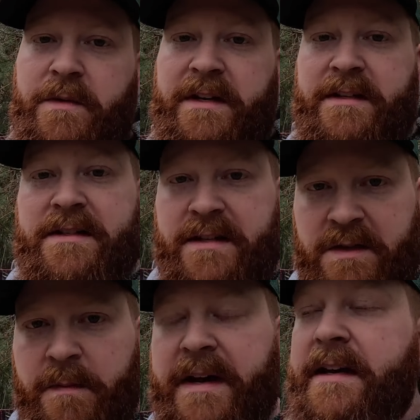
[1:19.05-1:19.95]
We did
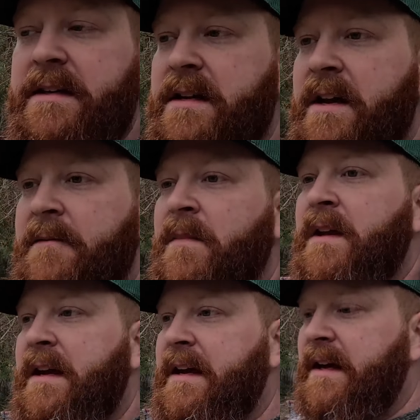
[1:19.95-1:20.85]
six pigs
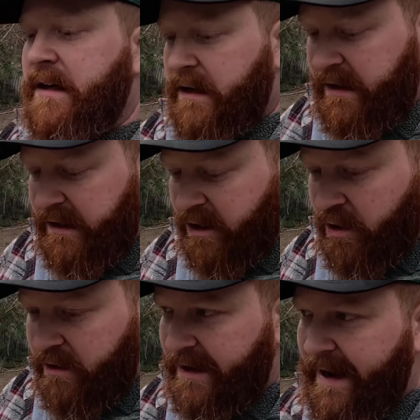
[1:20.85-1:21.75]
and it
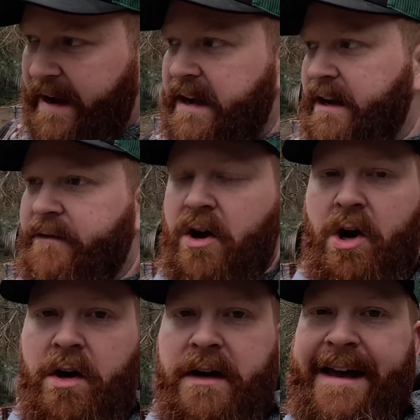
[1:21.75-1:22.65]
could not have
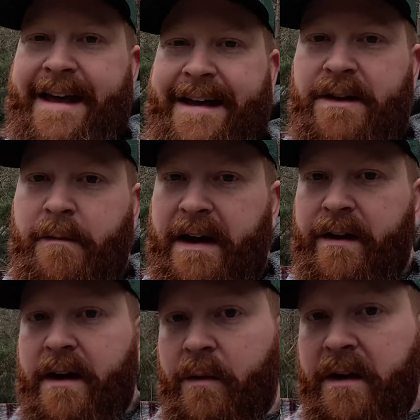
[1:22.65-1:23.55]
gone any better.
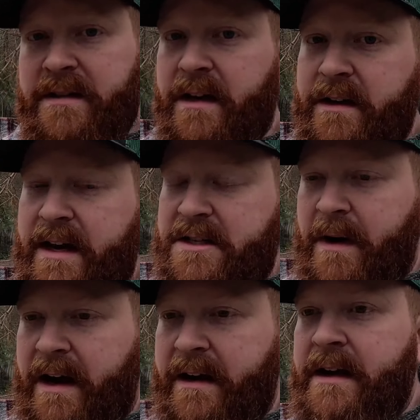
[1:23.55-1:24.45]
And I want to tell you guys
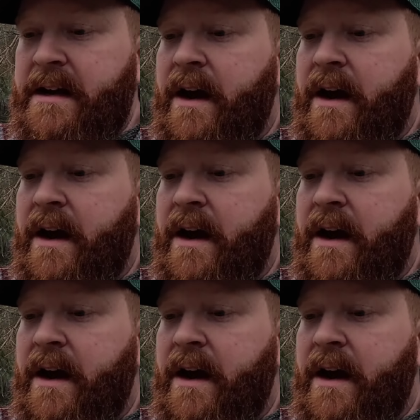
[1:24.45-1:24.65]
about it.